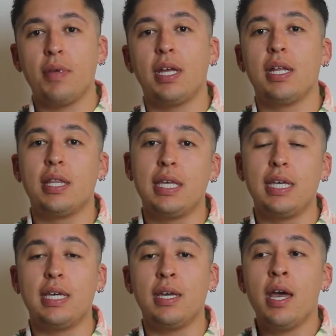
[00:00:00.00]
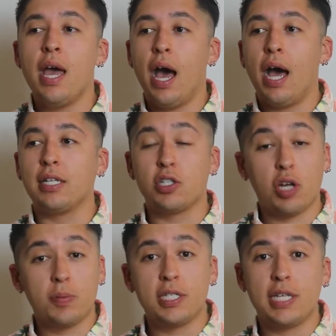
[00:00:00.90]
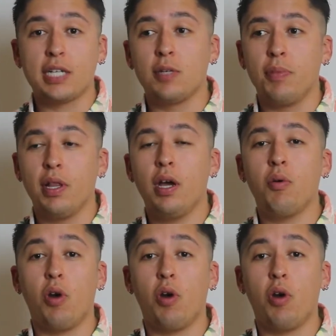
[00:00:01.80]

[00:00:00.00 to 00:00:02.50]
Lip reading: in the description section below.